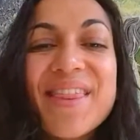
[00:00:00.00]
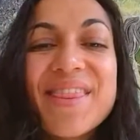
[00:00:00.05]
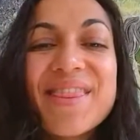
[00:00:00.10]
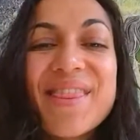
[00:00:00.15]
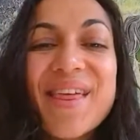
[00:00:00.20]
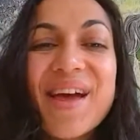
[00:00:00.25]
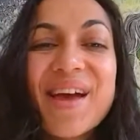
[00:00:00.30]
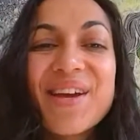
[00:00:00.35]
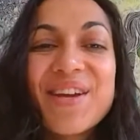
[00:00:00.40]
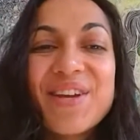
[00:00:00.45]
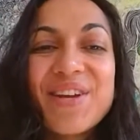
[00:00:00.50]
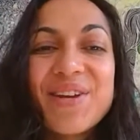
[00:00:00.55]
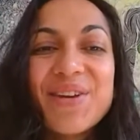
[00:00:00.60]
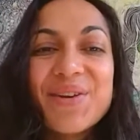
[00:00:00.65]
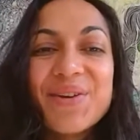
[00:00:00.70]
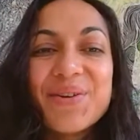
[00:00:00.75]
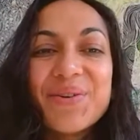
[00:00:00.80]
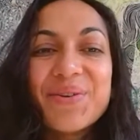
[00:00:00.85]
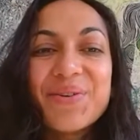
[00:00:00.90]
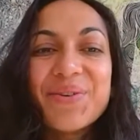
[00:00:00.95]
thank
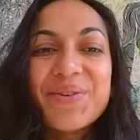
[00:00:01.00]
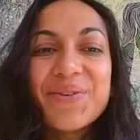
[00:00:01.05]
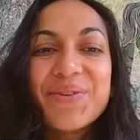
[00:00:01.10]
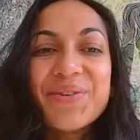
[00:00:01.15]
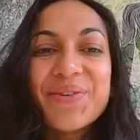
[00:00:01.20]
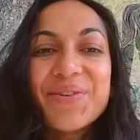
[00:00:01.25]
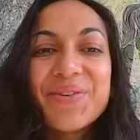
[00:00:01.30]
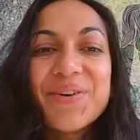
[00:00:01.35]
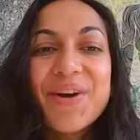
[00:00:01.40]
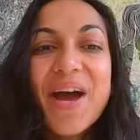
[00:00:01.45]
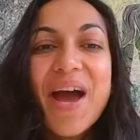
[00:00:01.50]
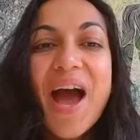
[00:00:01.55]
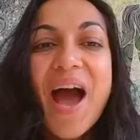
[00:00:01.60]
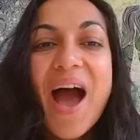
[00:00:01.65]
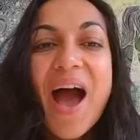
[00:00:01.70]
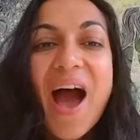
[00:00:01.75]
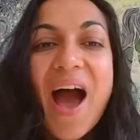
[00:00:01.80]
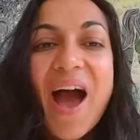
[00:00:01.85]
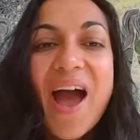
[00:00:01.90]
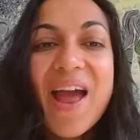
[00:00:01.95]
you,
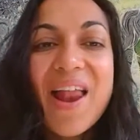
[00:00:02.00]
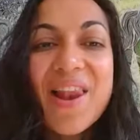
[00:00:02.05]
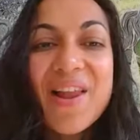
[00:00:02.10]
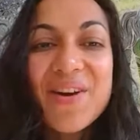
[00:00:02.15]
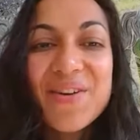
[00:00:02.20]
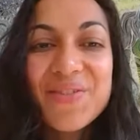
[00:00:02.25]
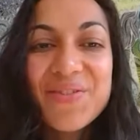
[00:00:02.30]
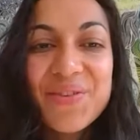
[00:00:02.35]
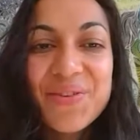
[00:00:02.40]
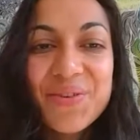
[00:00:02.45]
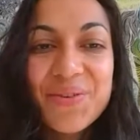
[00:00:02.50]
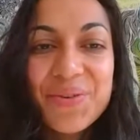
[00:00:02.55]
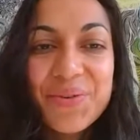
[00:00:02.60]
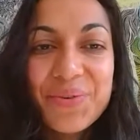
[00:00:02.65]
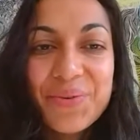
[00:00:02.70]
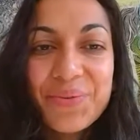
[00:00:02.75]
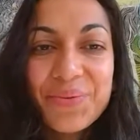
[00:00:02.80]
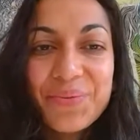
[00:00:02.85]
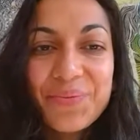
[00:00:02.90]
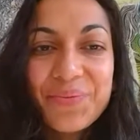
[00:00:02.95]
I love you.